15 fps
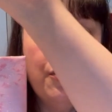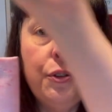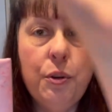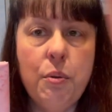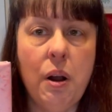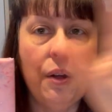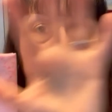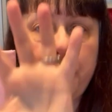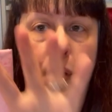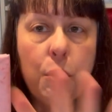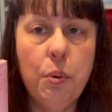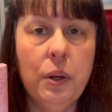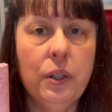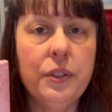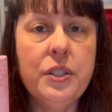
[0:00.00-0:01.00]
throughout the
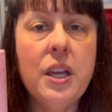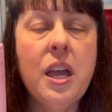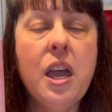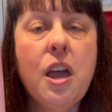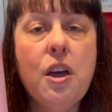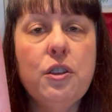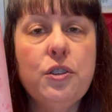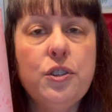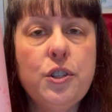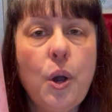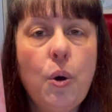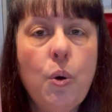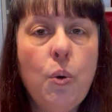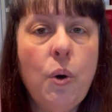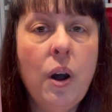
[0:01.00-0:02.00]
quilt.
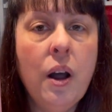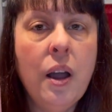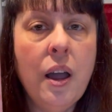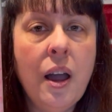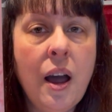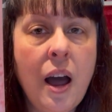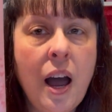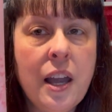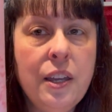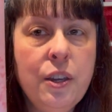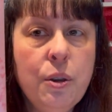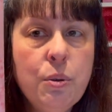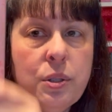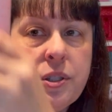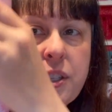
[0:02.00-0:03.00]
So I
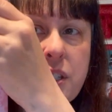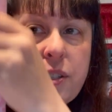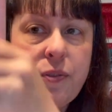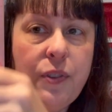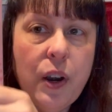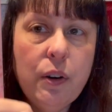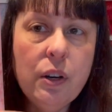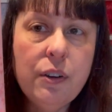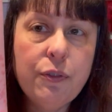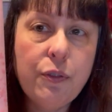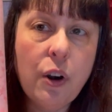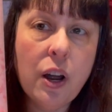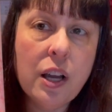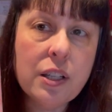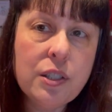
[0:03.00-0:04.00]
used this fairy
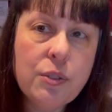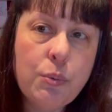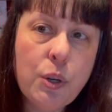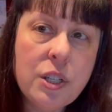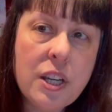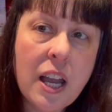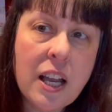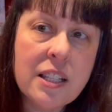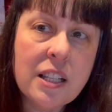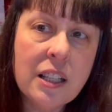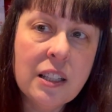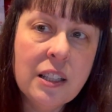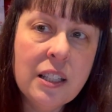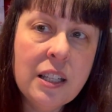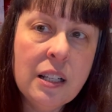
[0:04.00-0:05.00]
frost, which has a
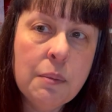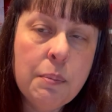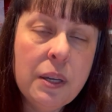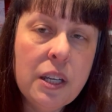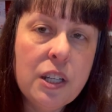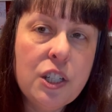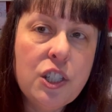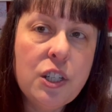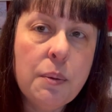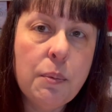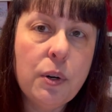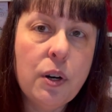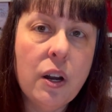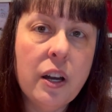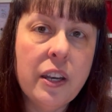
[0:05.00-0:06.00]
little bit of
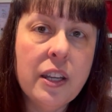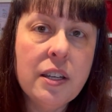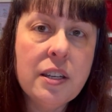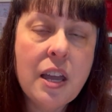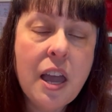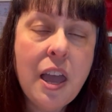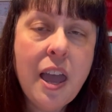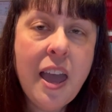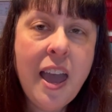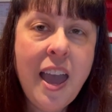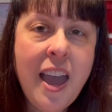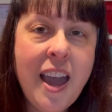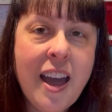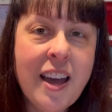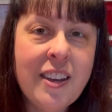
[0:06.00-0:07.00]
shimmer on it,
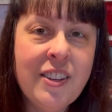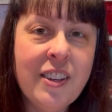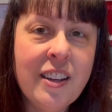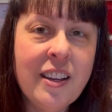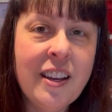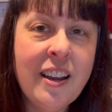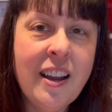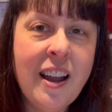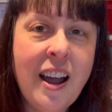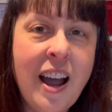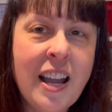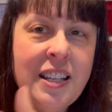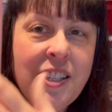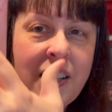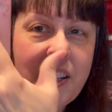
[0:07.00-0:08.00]
and
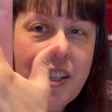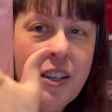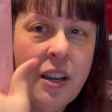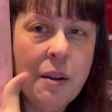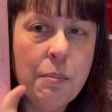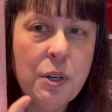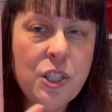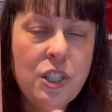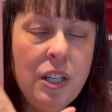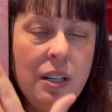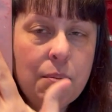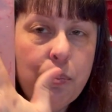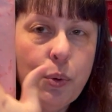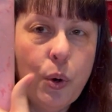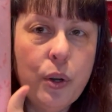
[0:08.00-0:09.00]
I did a machine
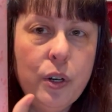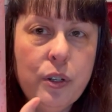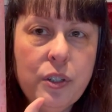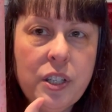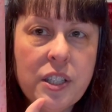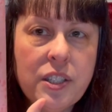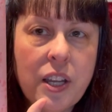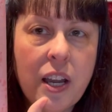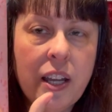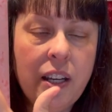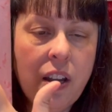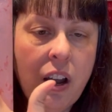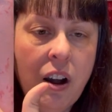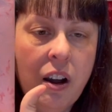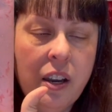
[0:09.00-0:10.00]
embroidered
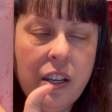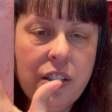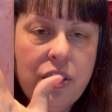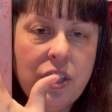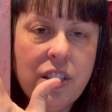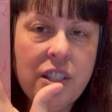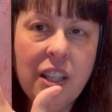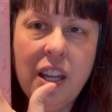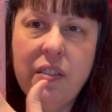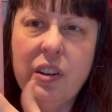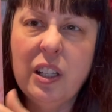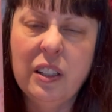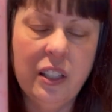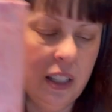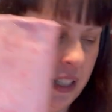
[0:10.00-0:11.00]
design on it just to give
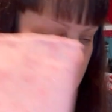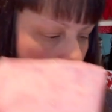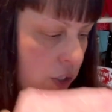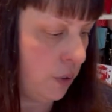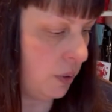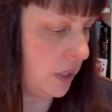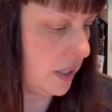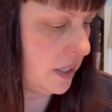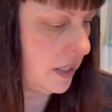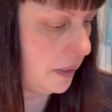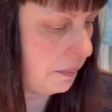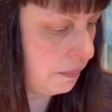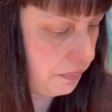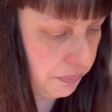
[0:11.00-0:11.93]
it a little interest.